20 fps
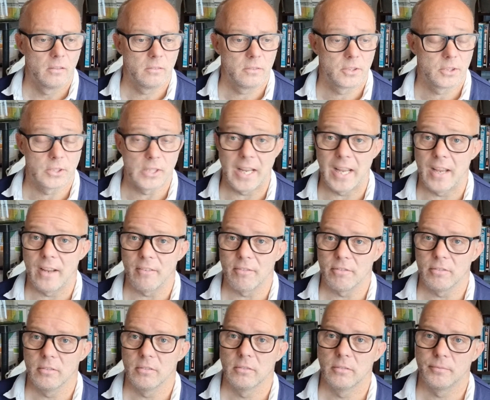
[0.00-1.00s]

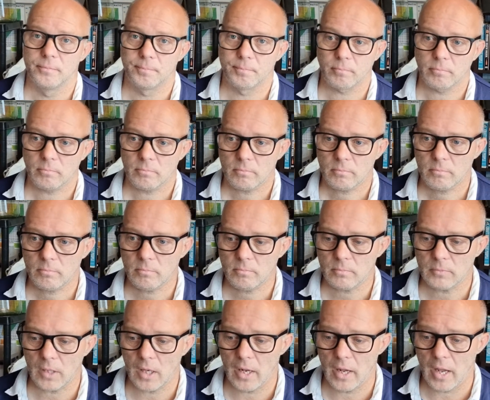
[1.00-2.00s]
safe
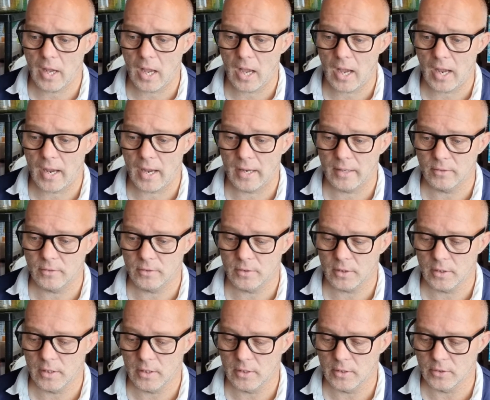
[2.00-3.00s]
and
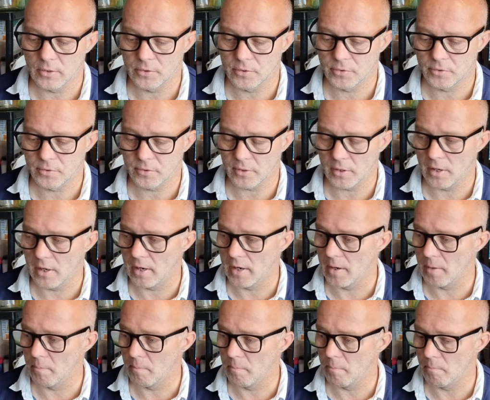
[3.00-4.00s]
as
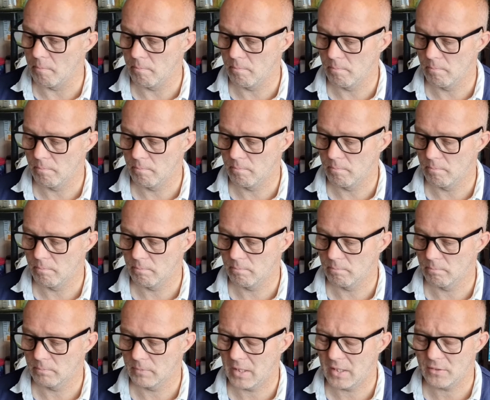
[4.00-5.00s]

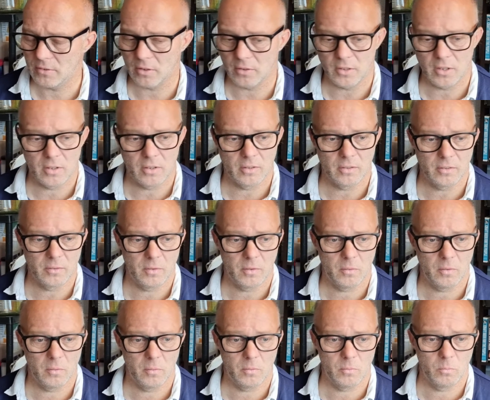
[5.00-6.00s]
I don't know.
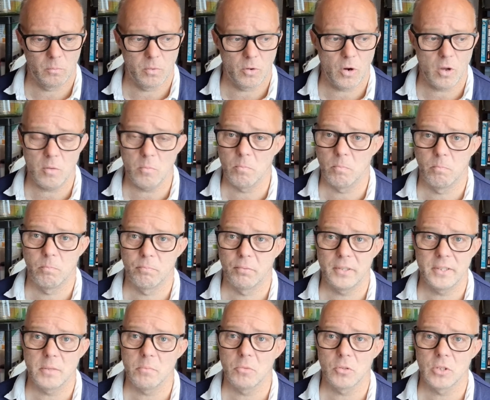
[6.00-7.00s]
We're all
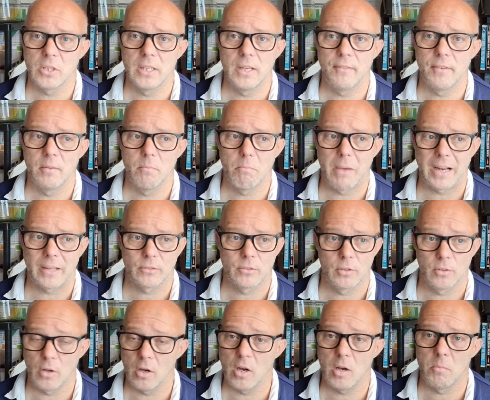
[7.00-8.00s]
pretty much living back
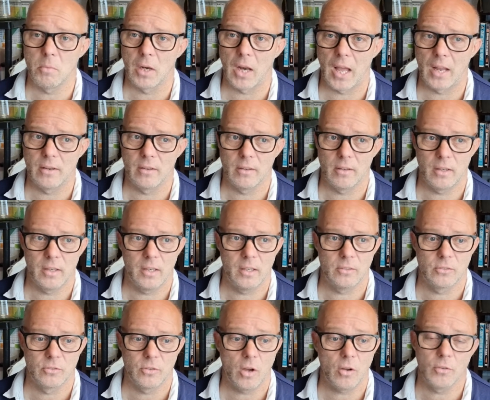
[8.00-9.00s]
to normal, and
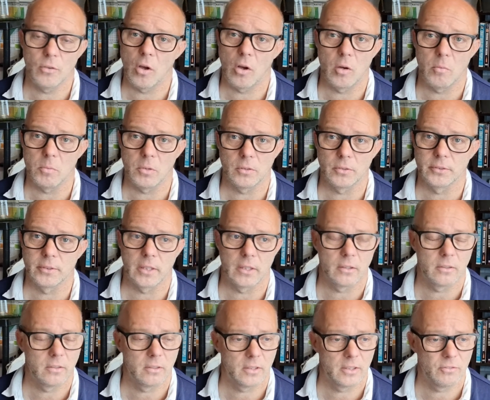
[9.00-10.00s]
it's not normal
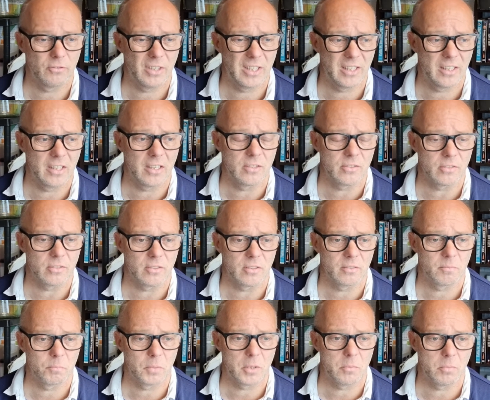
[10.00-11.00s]
still. It really isn't.
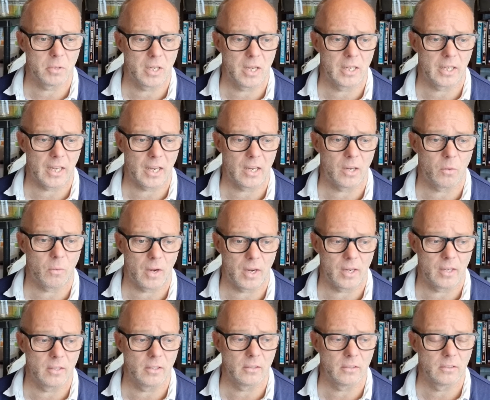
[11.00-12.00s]
People are getting
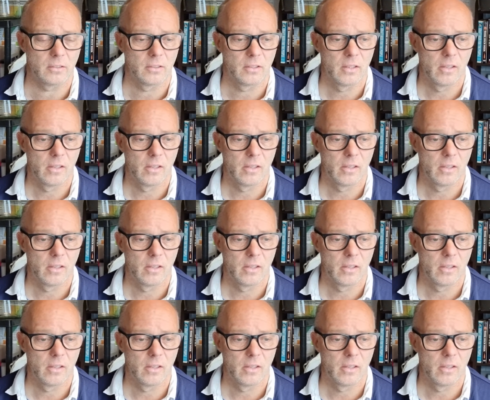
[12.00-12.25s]
quite ill.